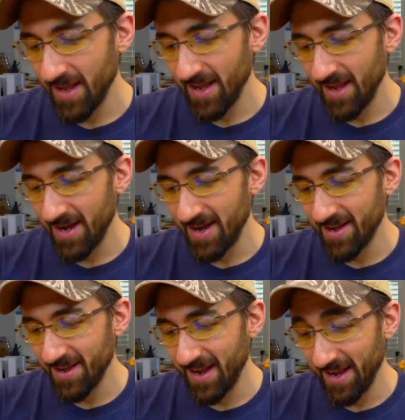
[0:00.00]
uh,
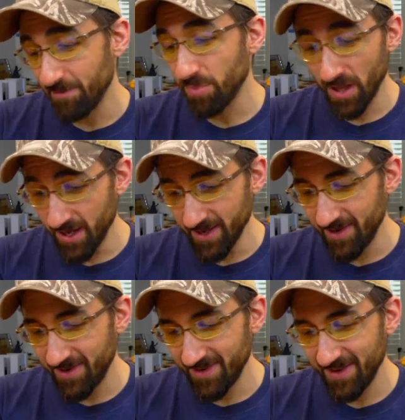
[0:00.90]
and blood,
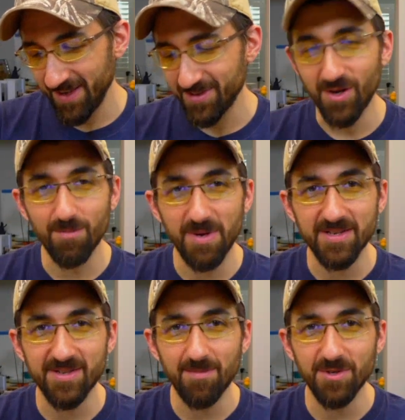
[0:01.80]
and it's all
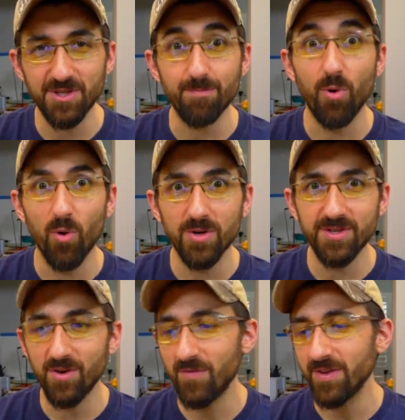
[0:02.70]
mixed up, and she pours it
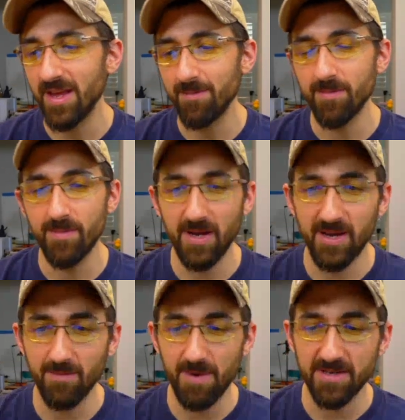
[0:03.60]
over them, and
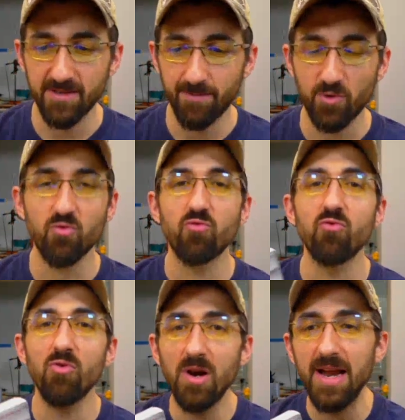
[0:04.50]
it makes them
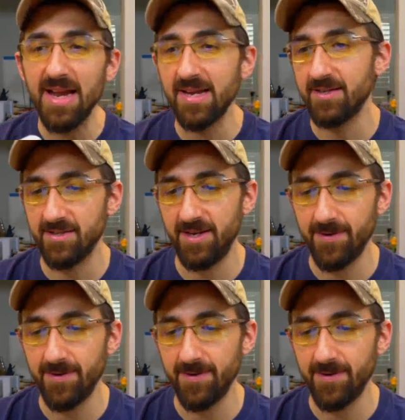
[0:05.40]
crazy.